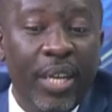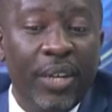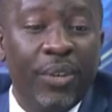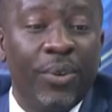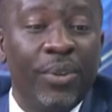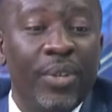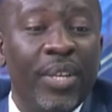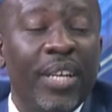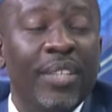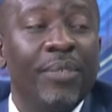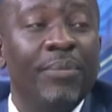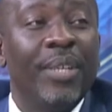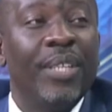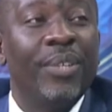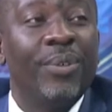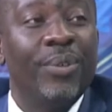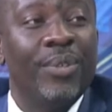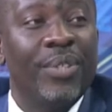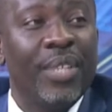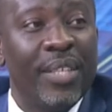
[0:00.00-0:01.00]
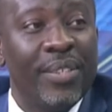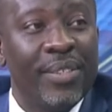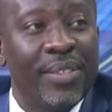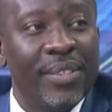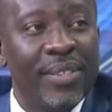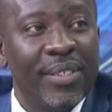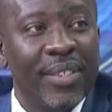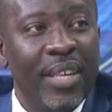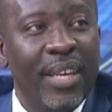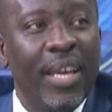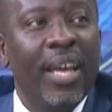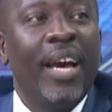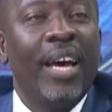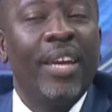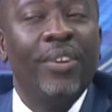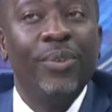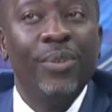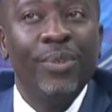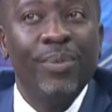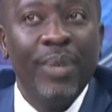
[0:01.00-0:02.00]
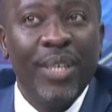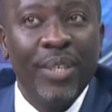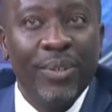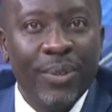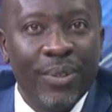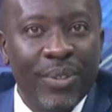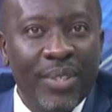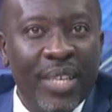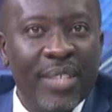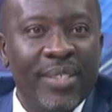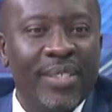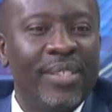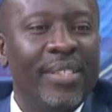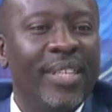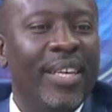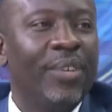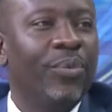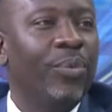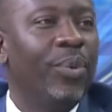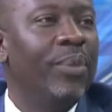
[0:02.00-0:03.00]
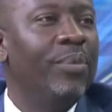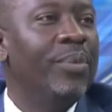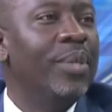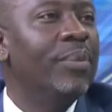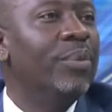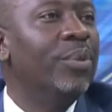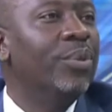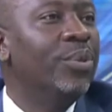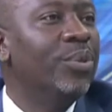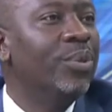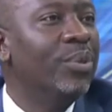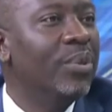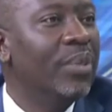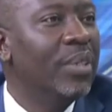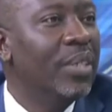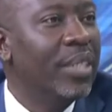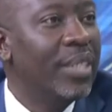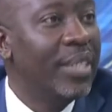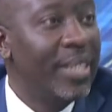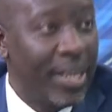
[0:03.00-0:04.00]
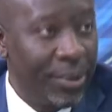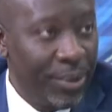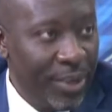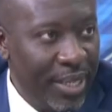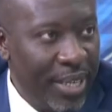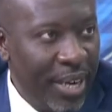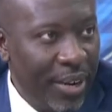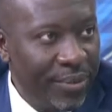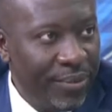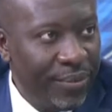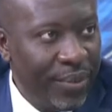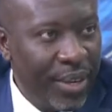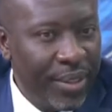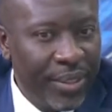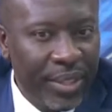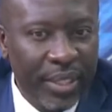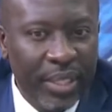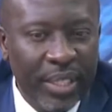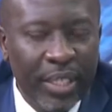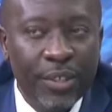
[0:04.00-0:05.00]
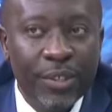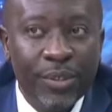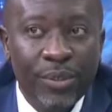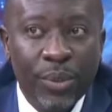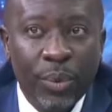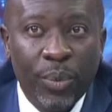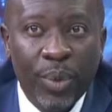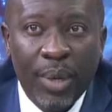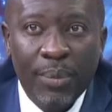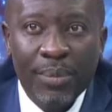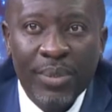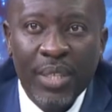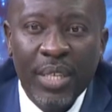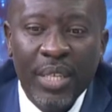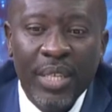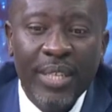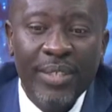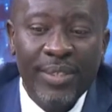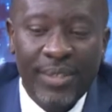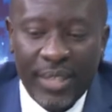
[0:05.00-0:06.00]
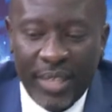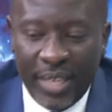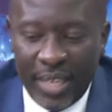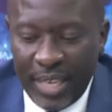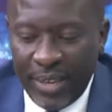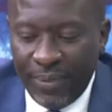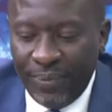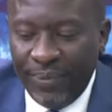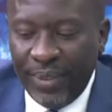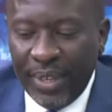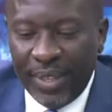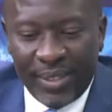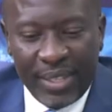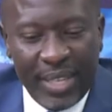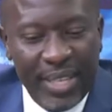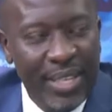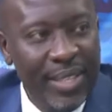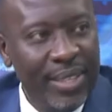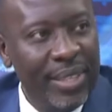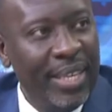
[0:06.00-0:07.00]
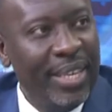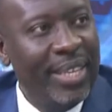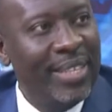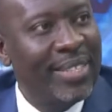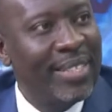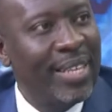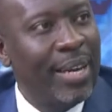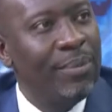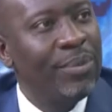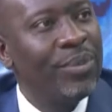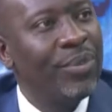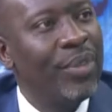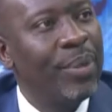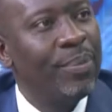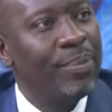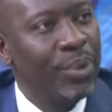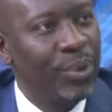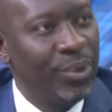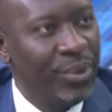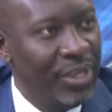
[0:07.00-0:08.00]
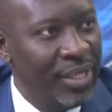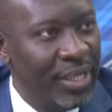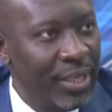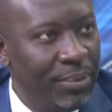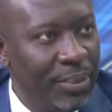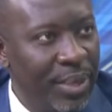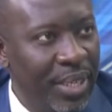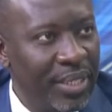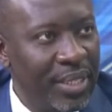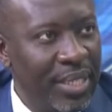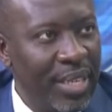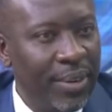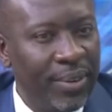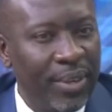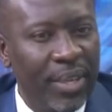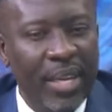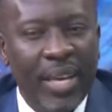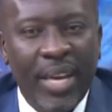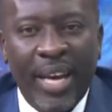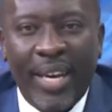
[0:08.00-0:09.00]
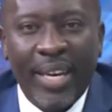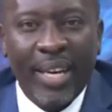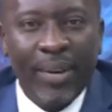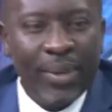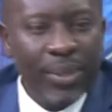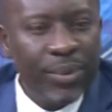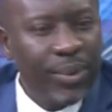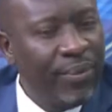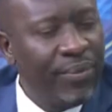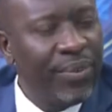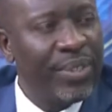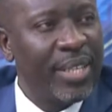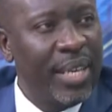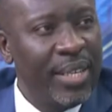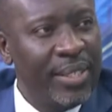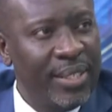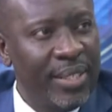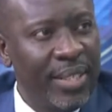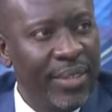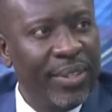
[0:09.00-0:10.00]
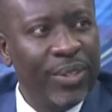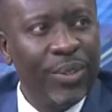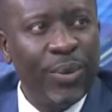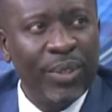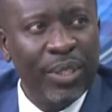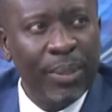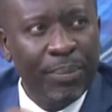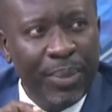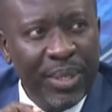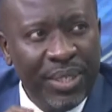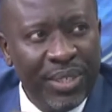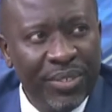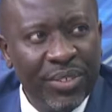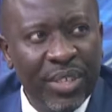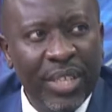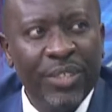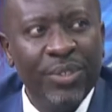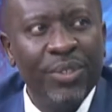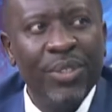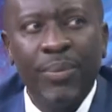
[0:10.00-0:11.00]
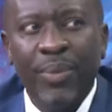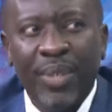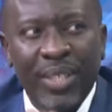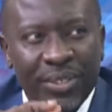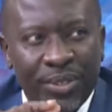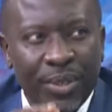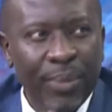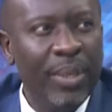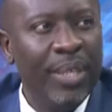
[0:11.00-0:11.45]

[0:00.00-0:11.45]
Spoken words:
conduct medical tests. And those medical tests then will be able to narrow it down further. So what I'm saying is, if there's anything in terms of the process that breaks down, and I want to emphasize here, the doctor-patient relationship is extremely